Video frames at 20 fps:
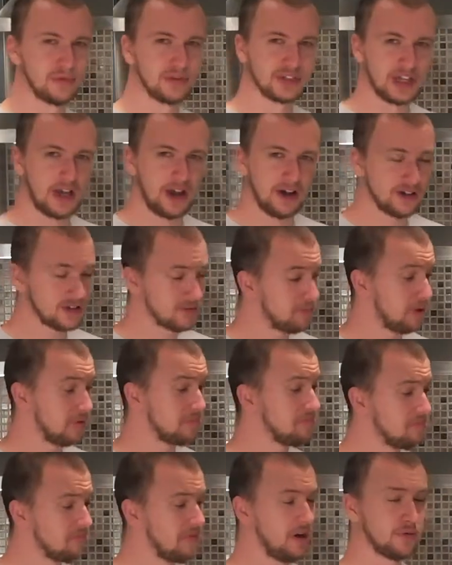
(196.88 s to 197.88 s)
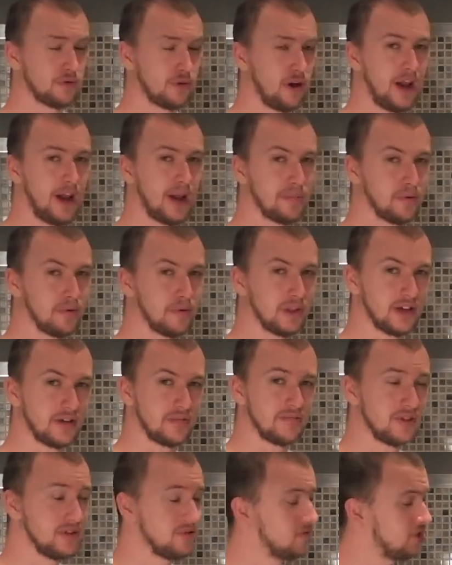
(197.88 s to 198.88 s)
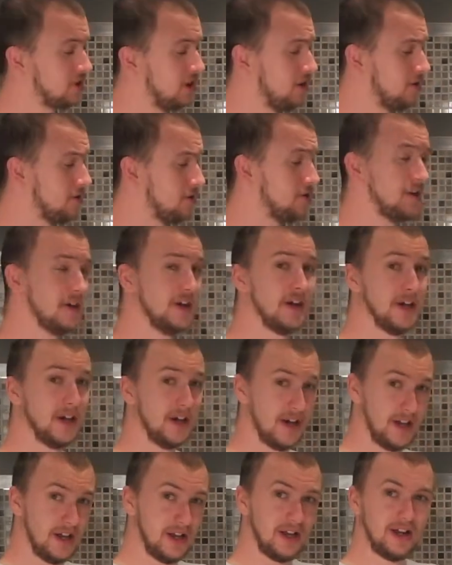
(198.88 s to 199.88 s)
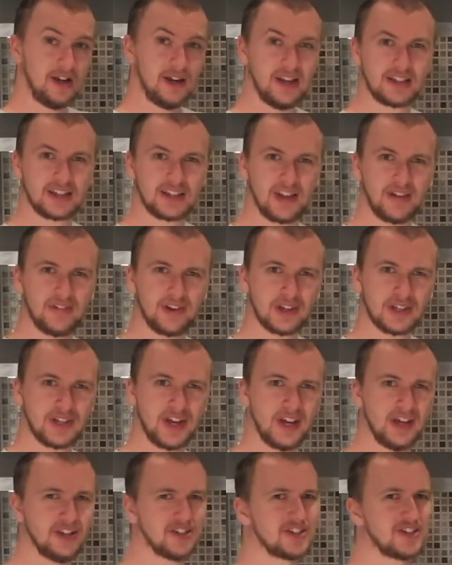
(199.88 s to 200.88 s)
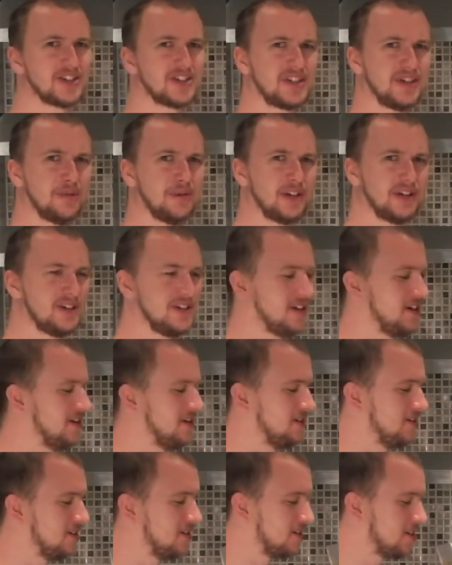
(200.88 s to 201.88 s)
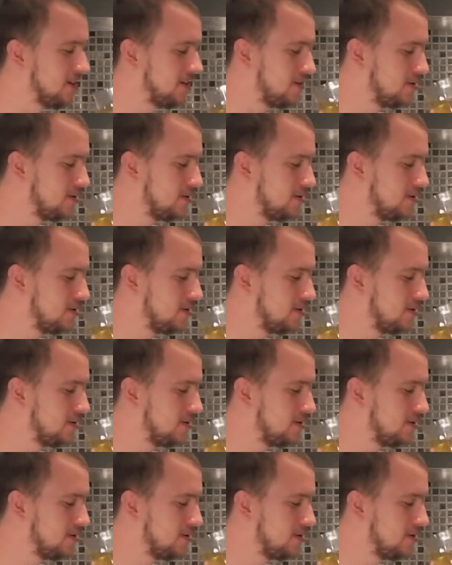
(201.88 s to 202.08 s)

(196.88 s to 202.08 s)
Sourz, but I'm quite happy with it. So, let's give it a taste, see what it is.